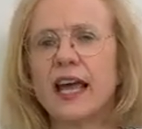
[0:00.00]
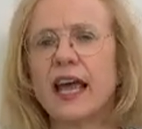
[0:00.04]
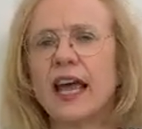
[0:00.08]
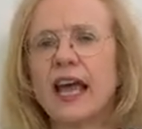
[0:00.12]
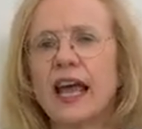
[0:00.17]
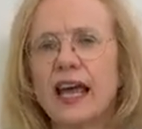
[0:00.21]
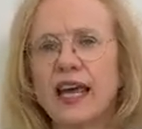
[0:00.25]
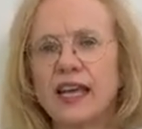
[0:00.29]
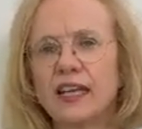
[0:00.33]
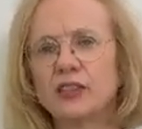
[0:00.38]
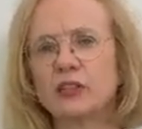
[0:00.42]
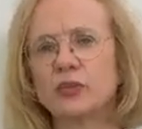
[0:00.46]

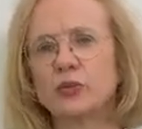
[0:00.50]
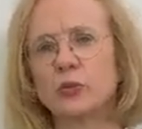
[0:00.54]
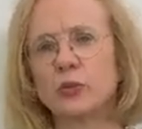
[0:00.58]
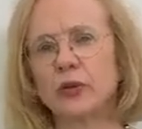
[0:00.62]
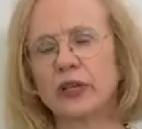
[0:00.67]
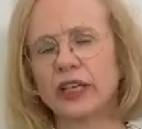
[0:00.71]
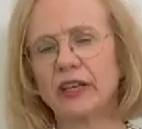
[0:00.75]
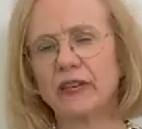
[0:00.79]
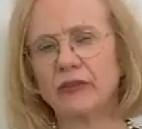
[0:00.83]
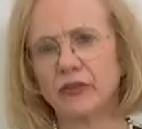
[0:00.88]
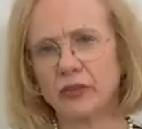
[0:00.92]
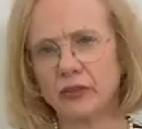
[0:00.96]
And
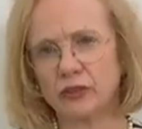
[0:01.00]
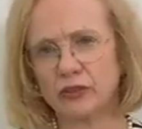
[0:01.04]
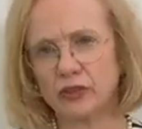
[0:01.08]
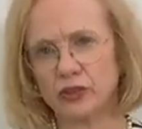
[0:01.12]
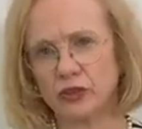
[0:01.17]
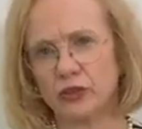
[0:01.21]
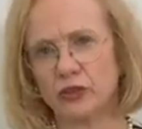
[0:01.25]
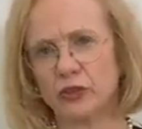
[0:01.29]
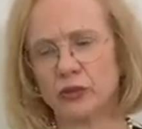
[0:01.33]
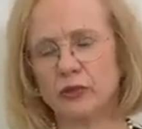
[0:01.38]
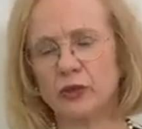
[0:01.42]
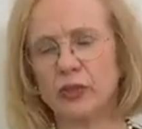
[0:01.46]
whatever you
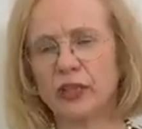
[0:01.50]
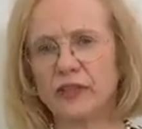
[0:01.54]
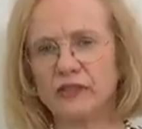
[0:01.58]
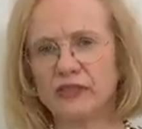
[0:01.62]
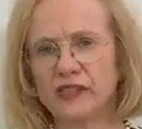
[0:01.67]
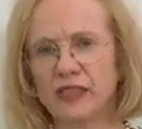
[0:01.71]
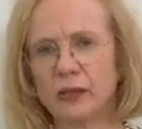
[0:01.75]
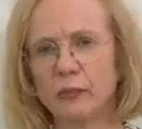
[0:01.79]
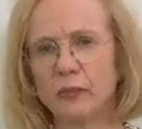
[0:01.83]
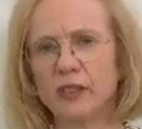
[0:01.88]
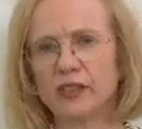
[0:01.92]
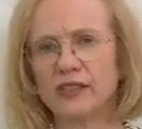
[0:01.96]
do, if
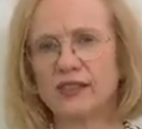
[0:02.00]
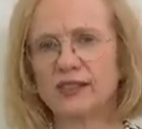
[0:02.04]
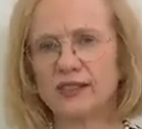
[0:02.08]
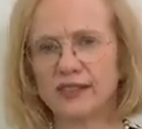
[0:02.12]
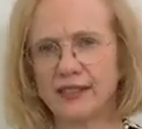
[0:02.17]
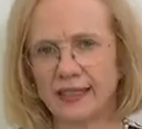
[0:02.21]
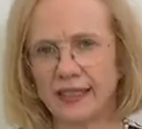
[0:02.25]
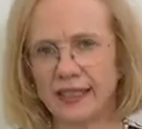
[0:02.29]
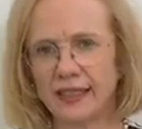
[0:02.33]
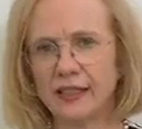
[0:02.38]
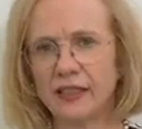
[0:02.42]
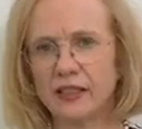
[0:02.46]
someone's
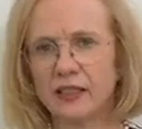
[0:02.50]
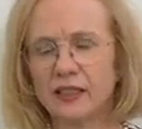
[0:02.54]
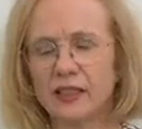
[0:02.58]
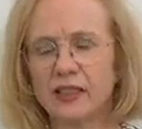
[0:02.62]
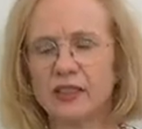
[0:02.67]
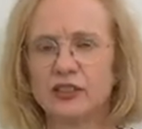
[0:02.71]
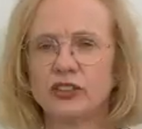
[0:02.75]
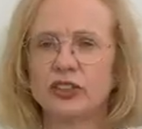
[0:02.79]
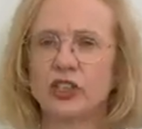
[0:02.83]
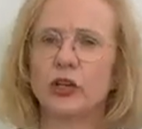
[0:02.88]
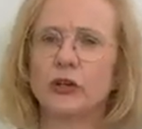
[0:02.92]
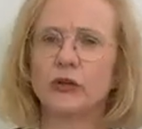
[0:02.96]
sick,
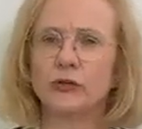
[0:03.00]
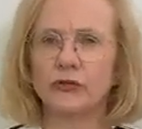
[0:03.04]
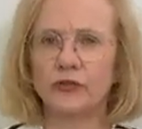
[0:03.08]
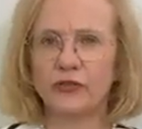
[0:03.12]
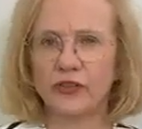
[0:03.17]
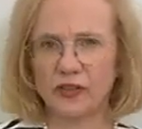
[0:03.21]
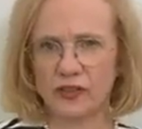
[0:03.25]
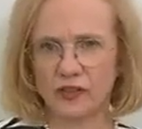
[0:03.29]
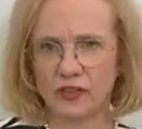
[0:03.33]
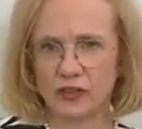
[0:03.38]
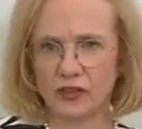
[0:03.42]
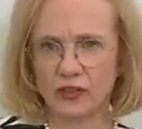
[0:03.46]
don't
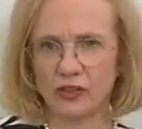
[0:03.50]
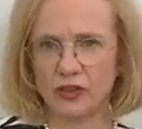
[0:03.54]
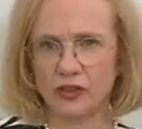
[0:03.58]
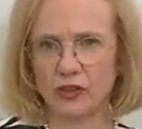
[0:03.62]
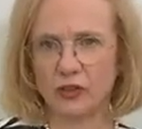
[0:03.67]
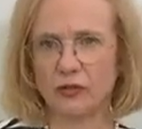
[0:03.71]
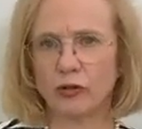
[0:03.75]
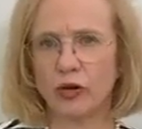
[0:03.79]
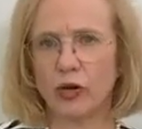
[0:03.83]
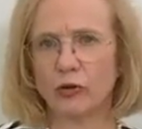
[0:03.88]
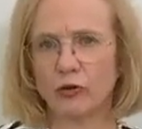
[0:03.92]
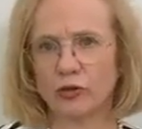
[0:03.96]
visit
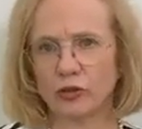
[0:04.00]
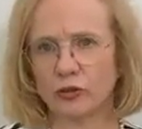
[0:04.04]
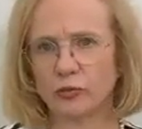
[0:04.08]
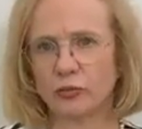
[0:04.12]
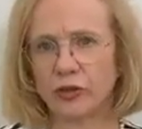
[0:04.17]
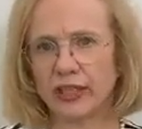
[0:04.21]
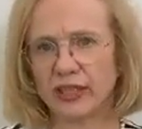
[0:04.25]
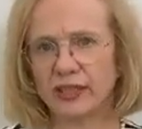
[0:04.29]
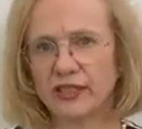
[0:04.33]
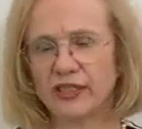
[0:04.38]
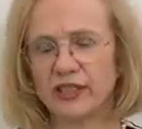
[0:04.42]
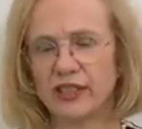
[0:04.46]
your older
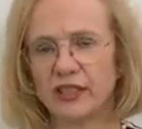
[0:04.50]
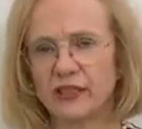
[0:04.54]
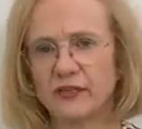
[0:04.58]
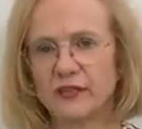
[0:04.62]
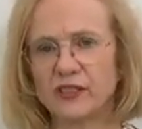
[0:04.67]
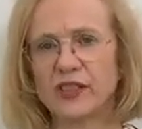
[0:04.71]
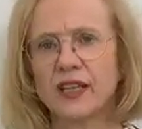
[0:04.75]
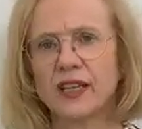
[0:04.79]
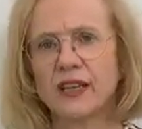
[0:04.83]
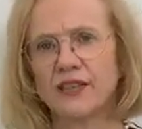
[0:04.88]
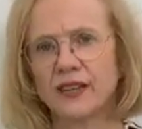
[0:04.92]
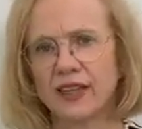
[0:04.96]

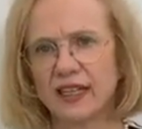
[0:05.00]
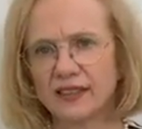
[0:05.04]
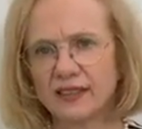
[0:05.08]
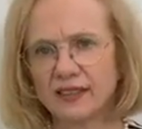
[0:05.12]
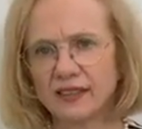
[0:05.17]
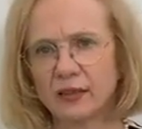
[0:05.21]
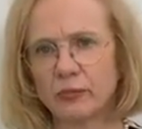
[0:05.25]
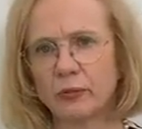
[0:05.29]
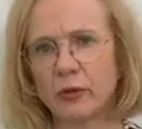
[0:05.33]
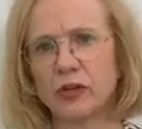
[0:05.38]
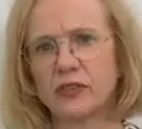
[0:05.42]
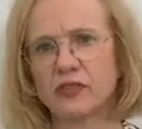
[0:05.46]
relatives. That's
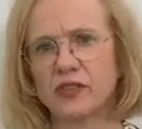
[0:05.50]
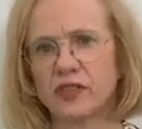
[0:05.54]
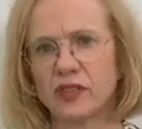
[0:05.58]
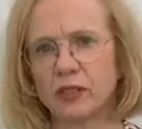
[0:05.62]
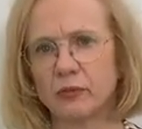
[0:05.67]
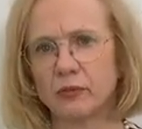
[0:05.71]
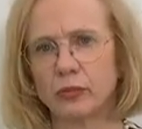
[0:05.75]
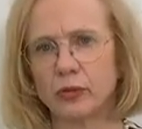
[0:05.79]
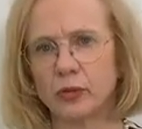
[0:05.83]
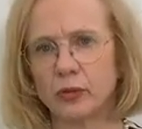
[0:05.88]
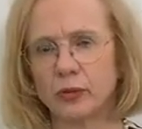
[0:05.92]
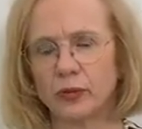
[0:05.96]
the most
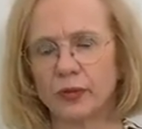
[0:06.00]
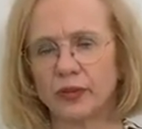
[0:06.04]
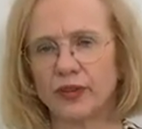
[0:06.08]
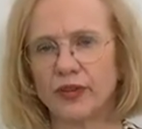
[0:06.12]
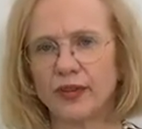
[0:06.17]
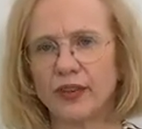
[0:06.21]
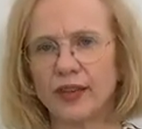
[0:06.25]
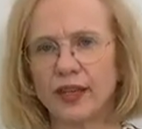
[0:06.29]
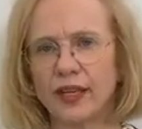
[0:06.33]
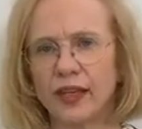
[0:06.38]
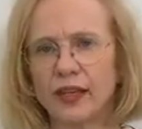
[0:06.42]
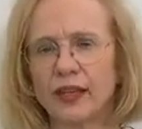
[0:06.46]
important
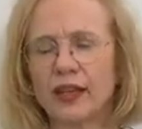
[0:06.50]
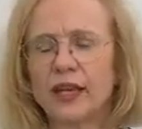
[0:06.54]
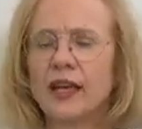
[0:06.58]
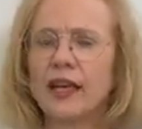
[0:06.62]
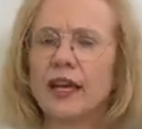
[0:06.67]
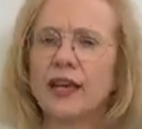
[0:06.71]
thing.